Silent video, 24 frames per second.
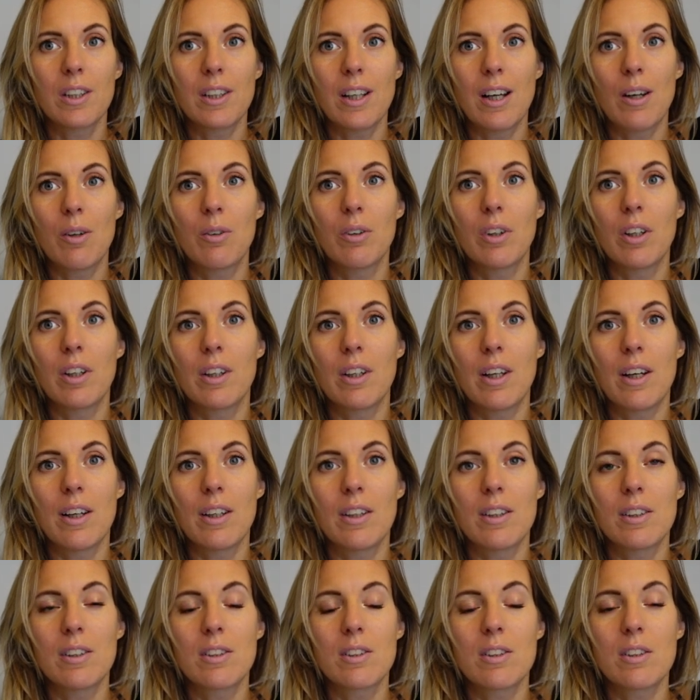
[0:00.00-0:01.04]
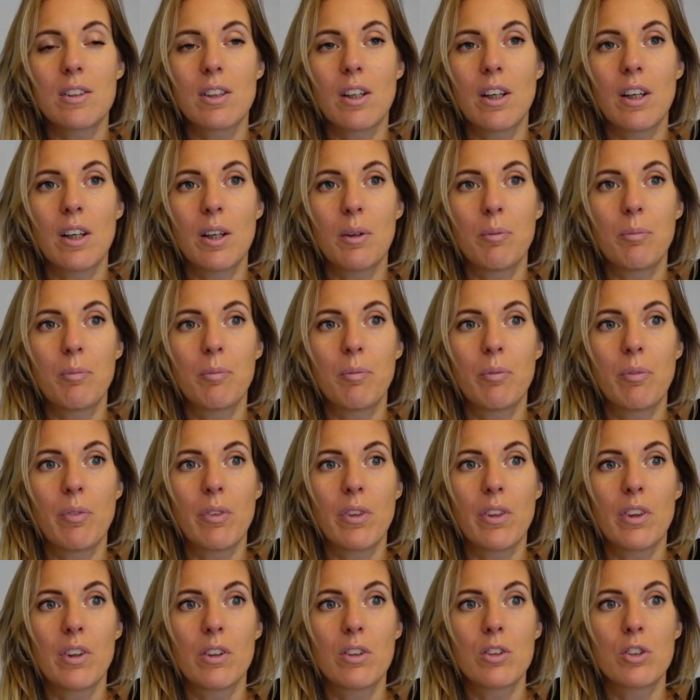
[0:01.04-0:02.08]
down, and that is
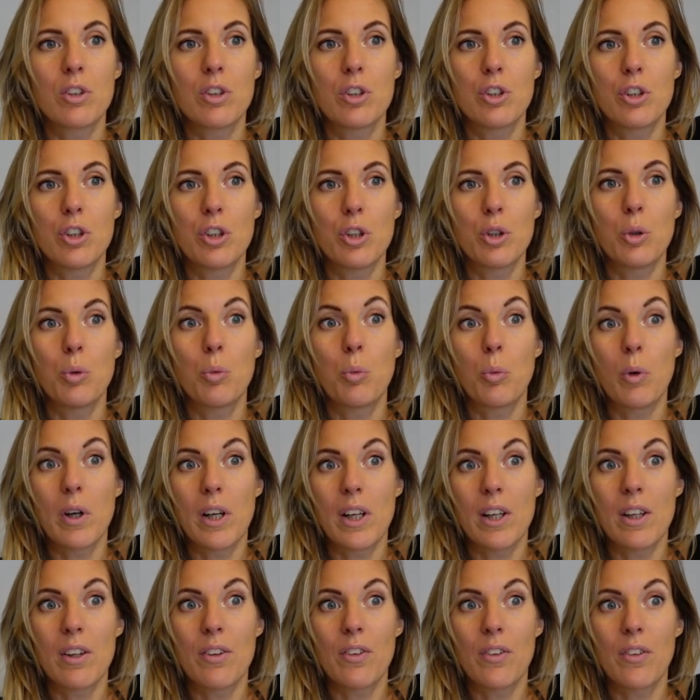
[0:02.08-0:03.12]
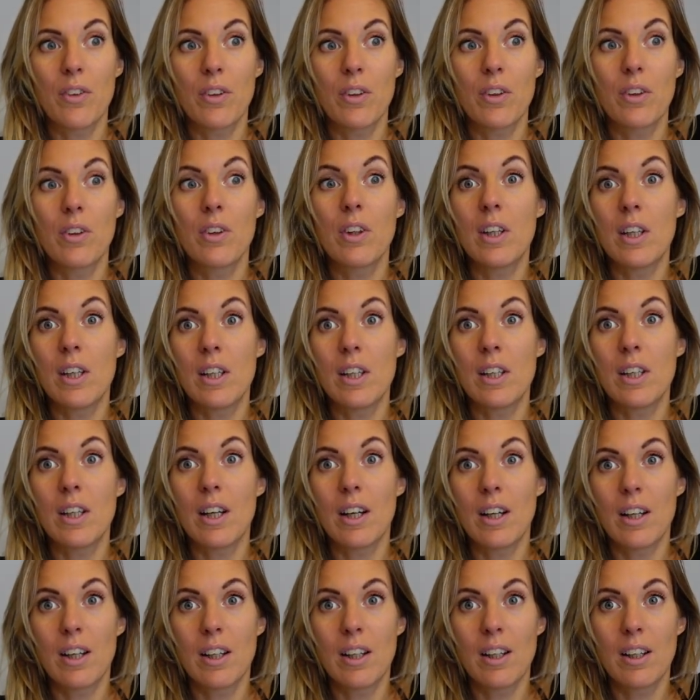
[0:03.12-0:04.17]
to do with the,
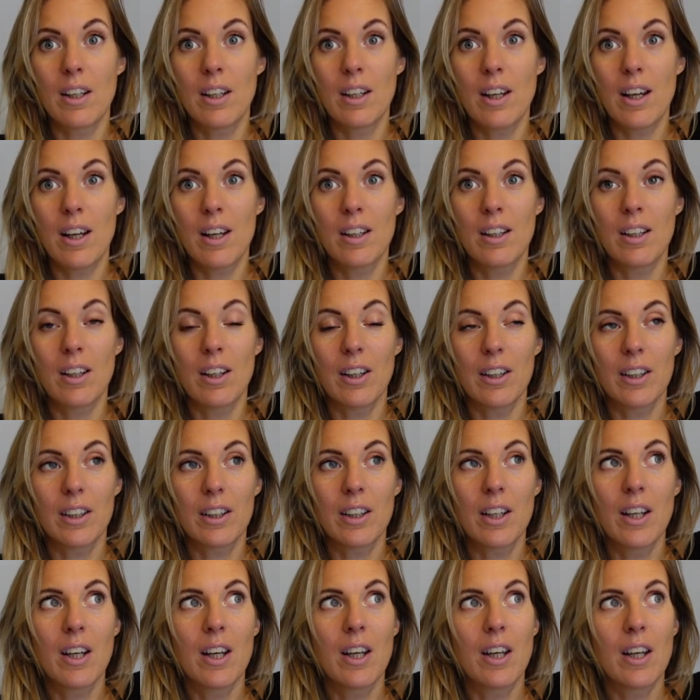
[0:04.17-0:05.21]
like,